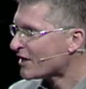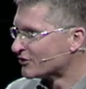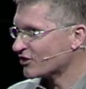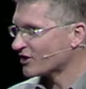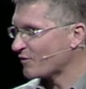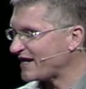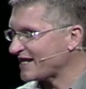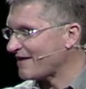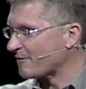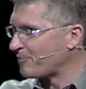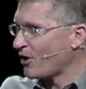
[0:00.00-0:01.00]
so that we can
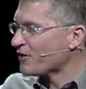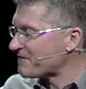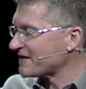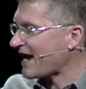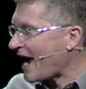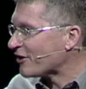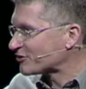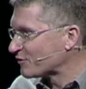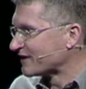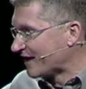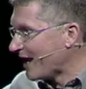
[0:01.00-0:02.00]
have a perfect house
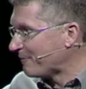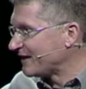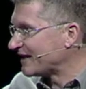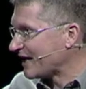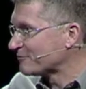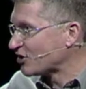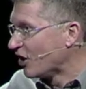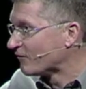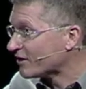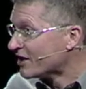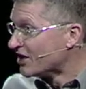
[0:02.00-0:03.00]
when company comes
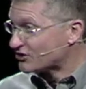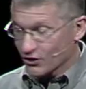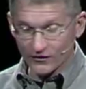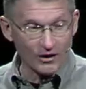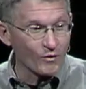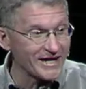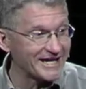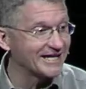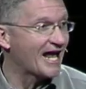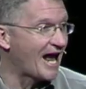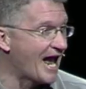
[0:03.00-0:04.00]
over, so that we
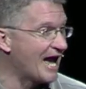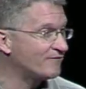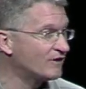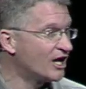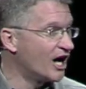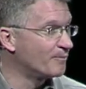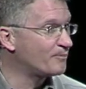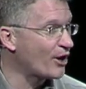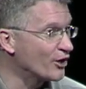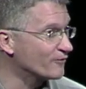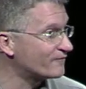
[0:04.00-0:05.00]
can have a
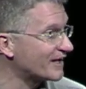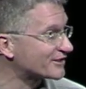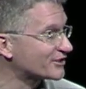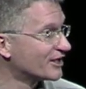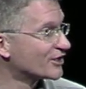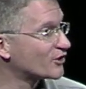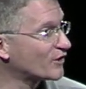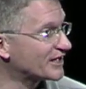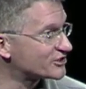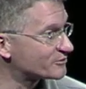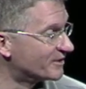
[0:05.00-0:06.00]
perfect
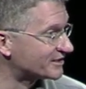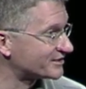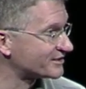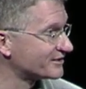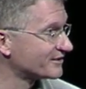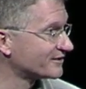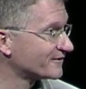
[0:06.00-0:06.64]
Christmas.